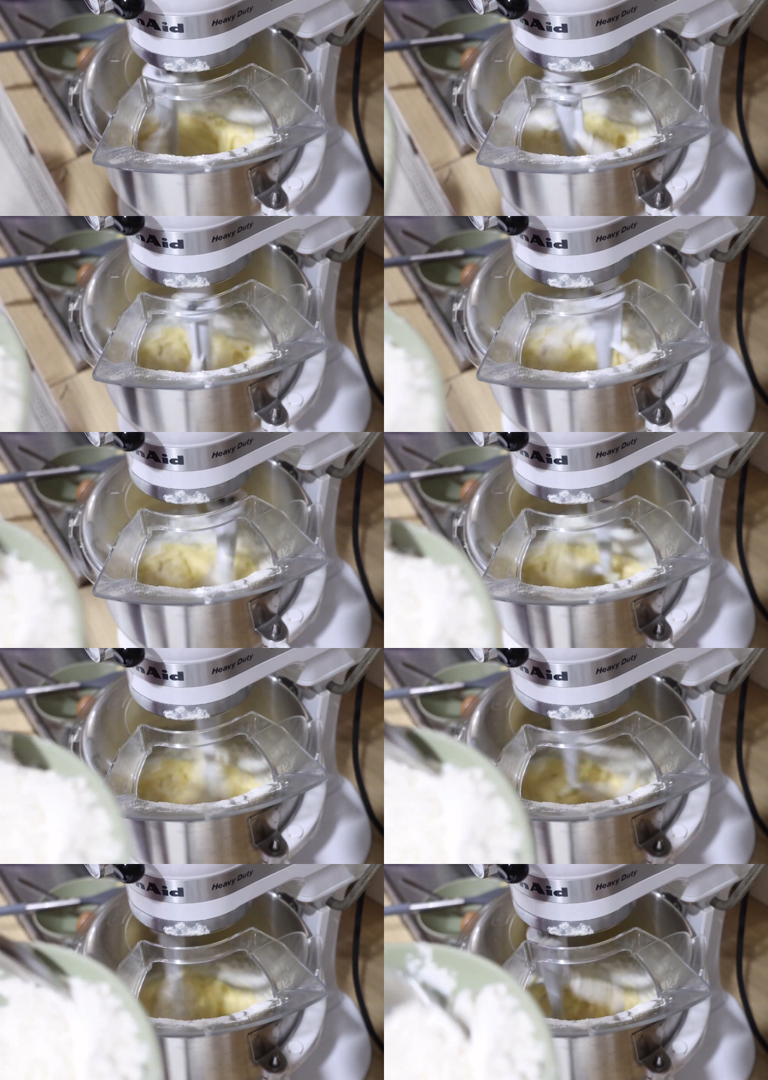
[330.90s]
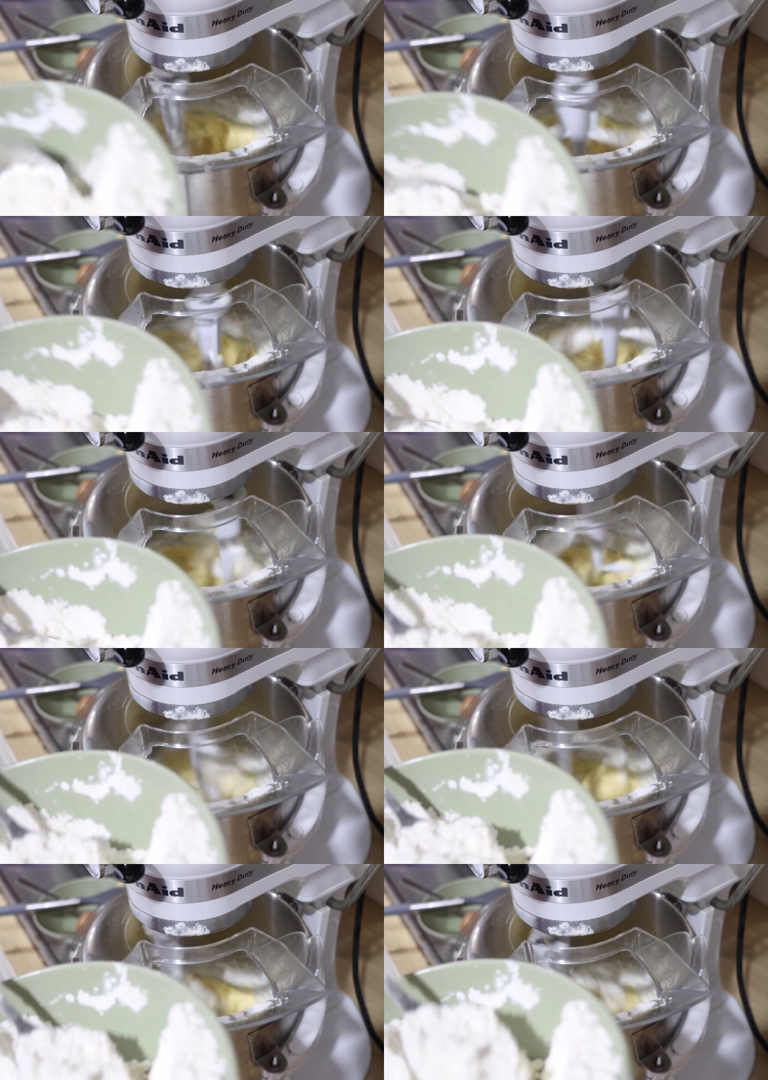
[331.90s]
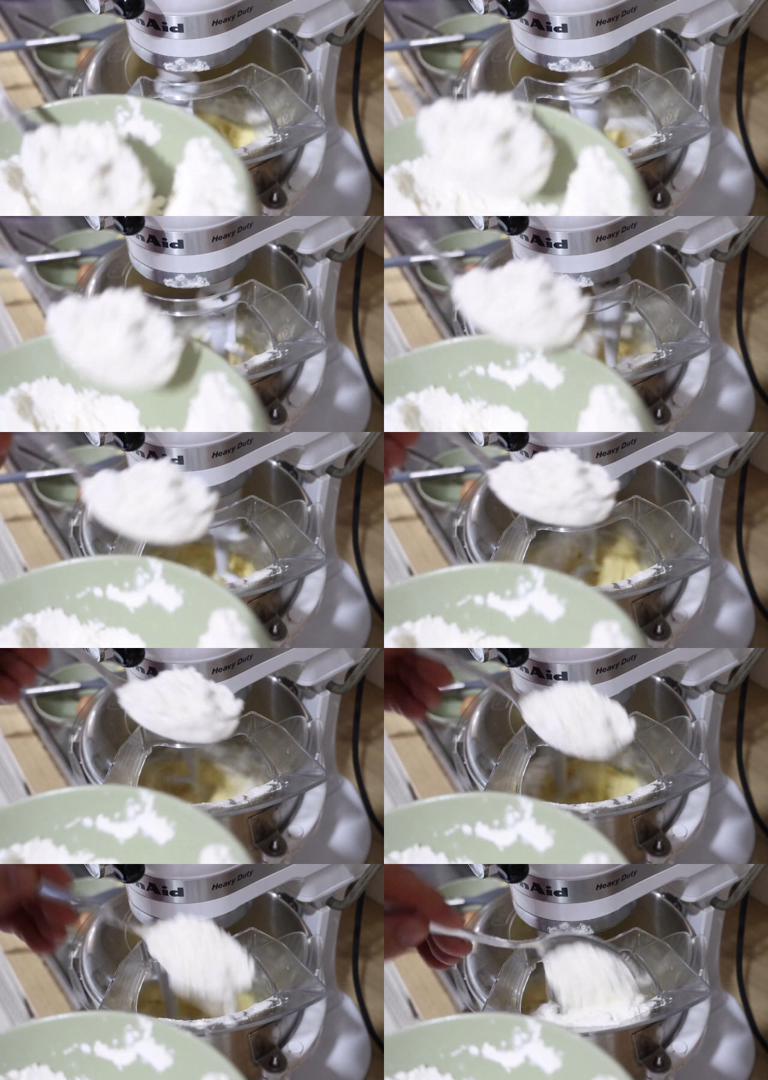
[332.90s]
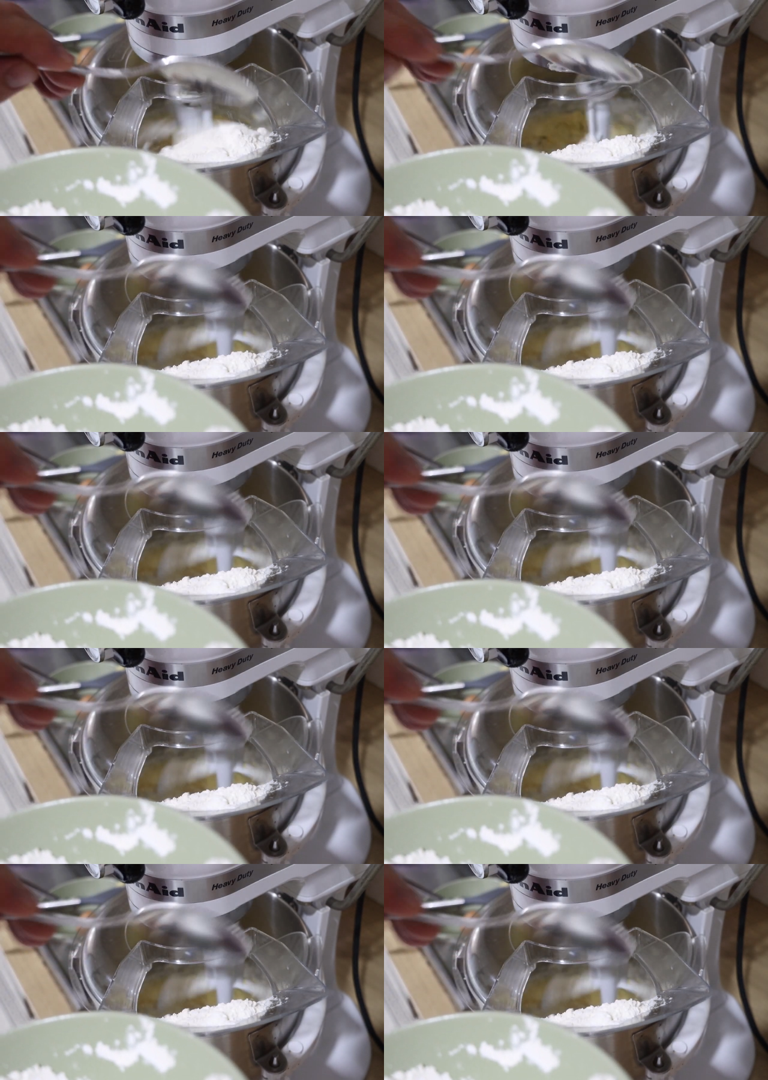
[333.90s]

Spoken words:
No face is visible, so there are no lips to read.